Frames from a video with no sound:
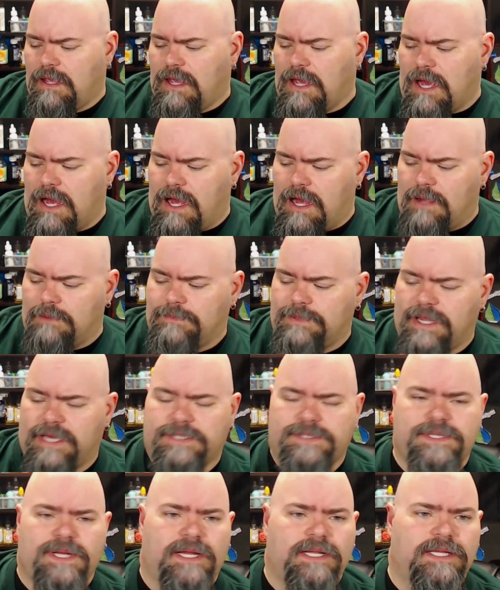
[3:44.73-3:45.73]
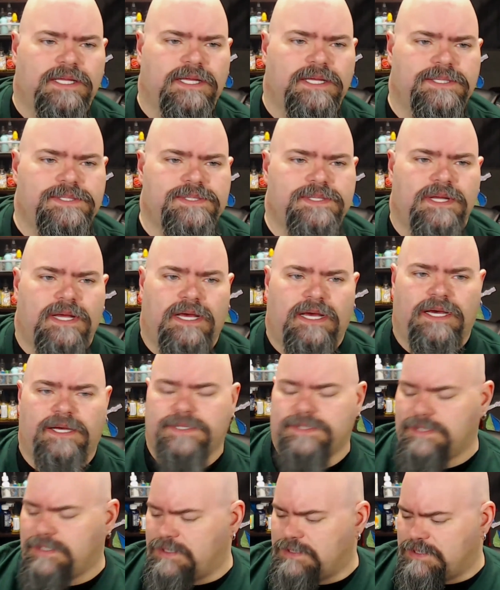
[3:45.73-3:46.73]
Uh, um, next on the list,
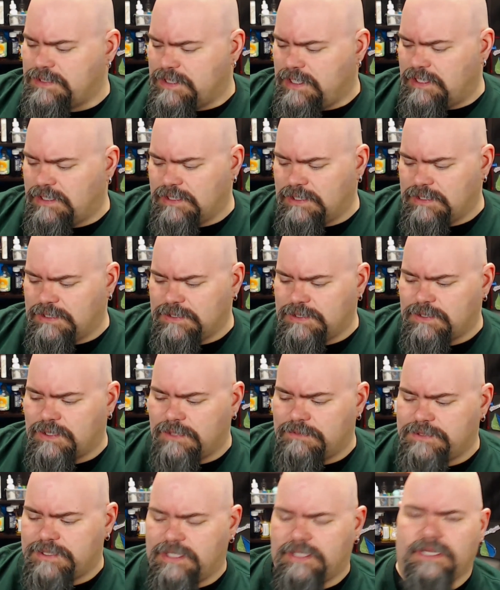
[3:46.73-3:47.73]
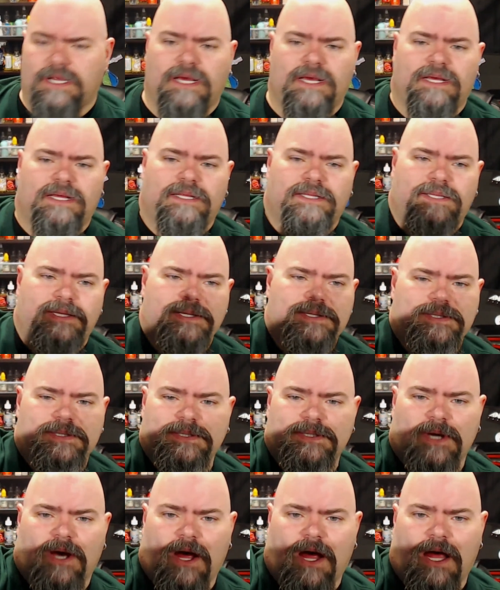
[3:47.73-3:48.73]
as you can see in the description, this is
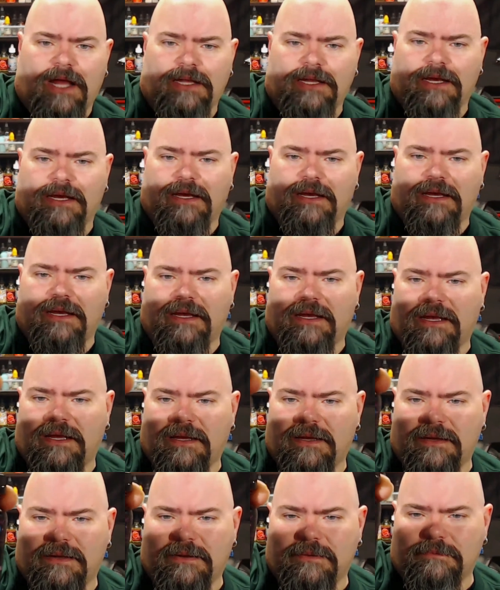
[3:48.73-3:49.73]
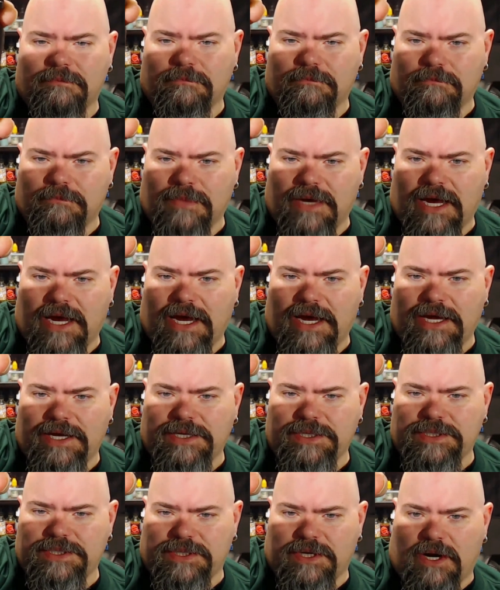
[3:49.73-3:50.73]
called My
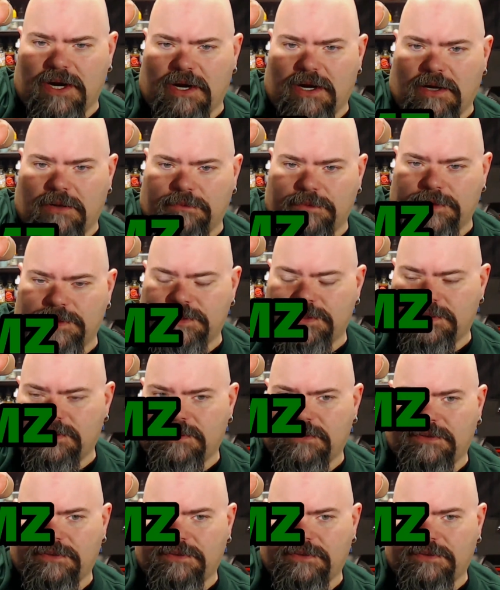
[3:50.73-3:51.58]
Jarumz.